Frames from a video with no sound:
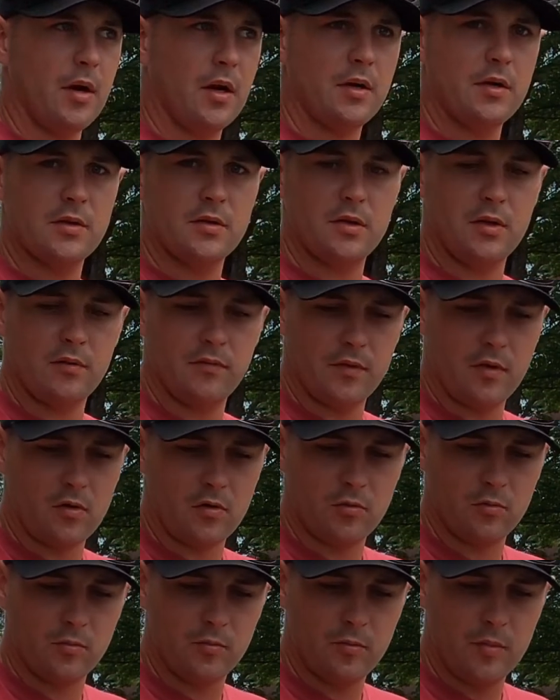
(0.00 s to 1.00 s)
by yourself at
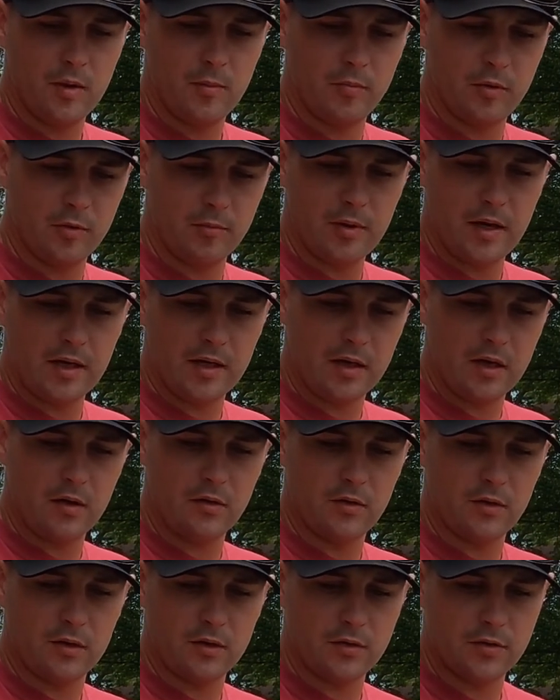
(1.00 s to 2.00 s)
home and put back
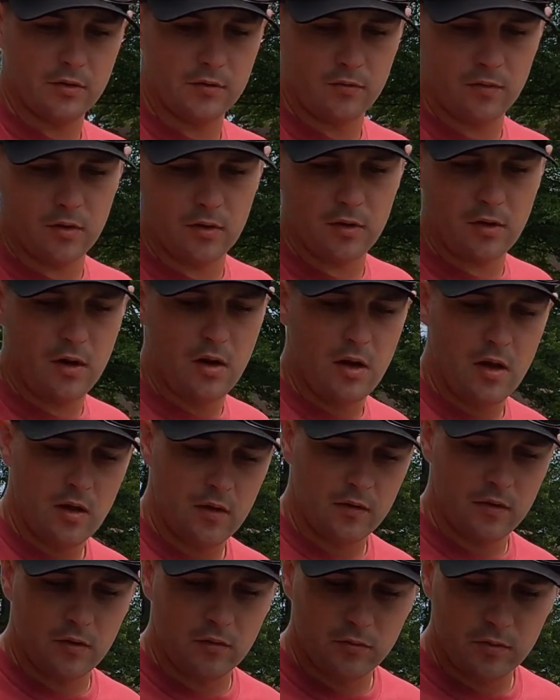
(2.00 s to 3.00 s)
together, and it should run.
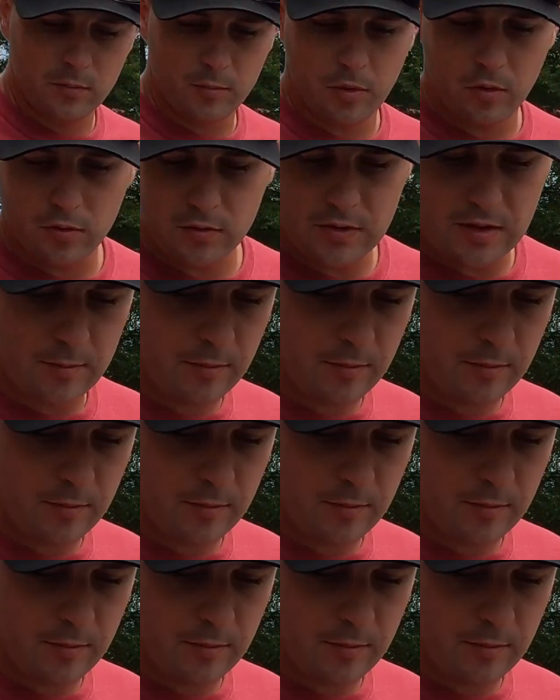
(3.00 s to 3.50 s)
The only parts